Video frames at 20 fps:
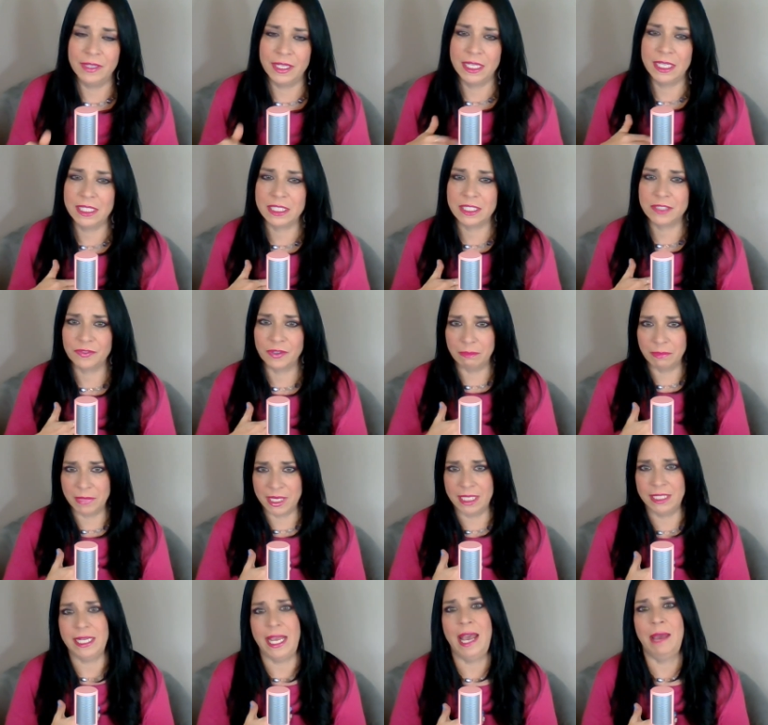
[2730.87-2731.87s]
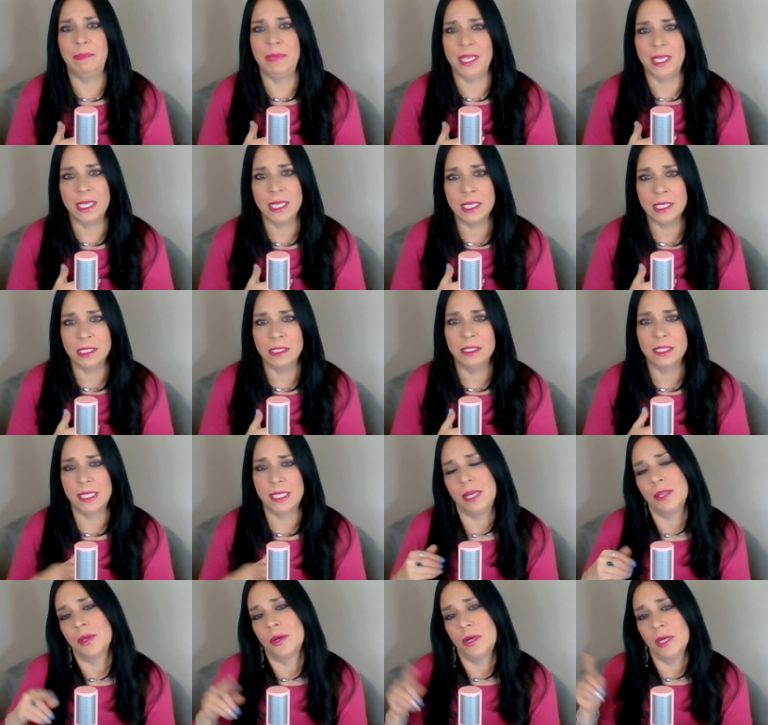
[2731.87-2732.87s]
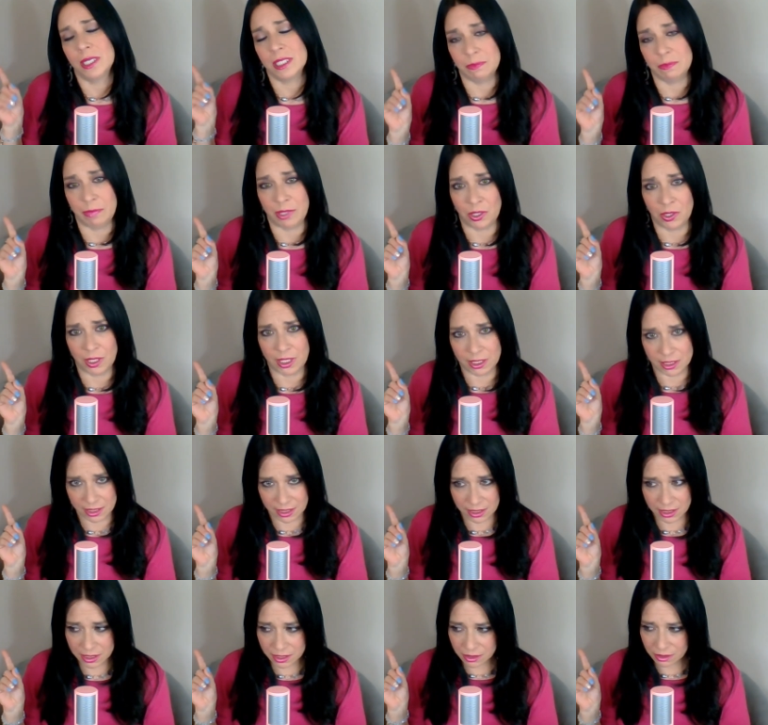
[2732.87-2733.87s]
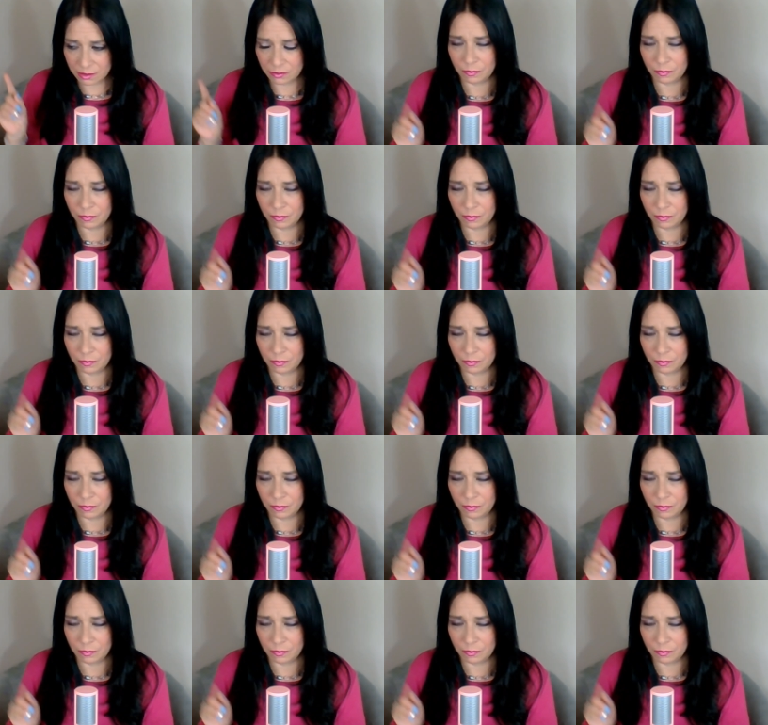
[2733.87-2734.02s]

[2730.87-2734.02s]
is from me tapping into other experiences,